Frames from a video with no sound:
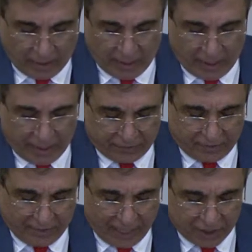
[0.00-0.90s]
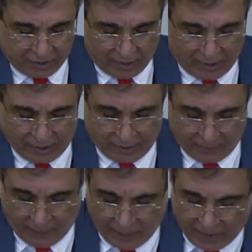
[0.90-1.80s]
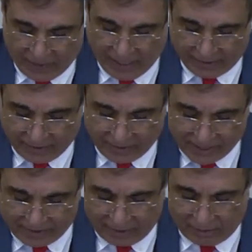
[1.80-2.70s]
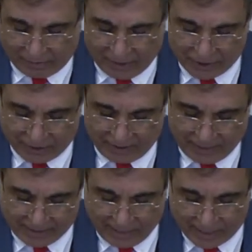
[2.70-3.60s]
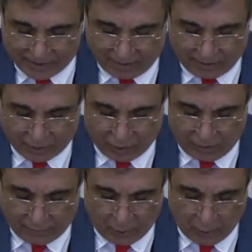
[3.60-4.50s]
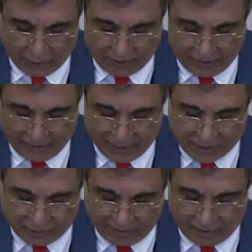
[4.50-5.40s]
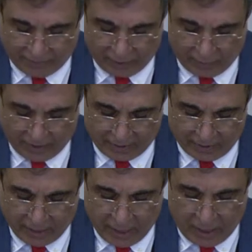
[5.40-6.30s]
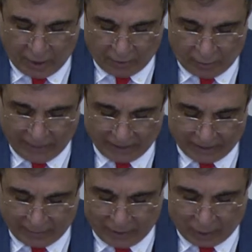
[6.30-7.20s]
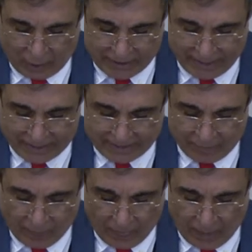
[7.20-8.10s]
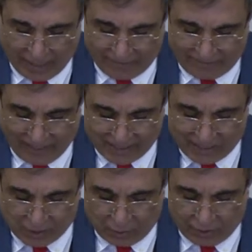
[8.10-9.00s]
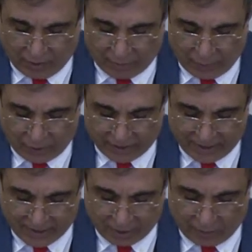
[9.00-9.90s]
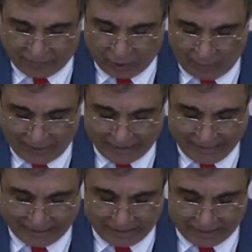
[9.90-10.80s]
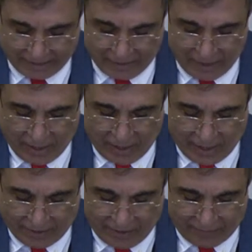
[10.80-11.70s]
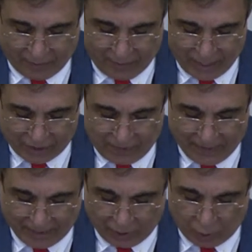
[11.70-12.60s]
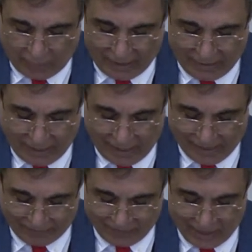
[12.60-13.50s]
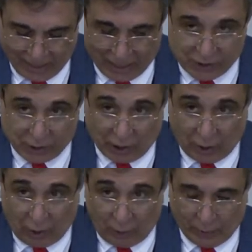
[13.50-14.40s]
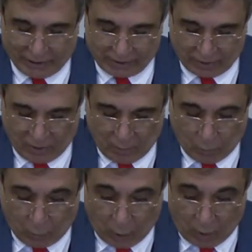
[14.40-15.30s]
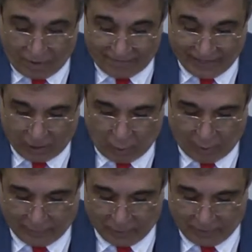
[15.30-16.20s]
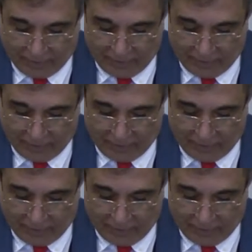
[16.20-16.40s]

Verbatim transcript: uh, internationally that this declaration is a historic turning point in the history of human, humanity because it's an emphasis on the importance of human dignity and the affirmation that human life is always more valuable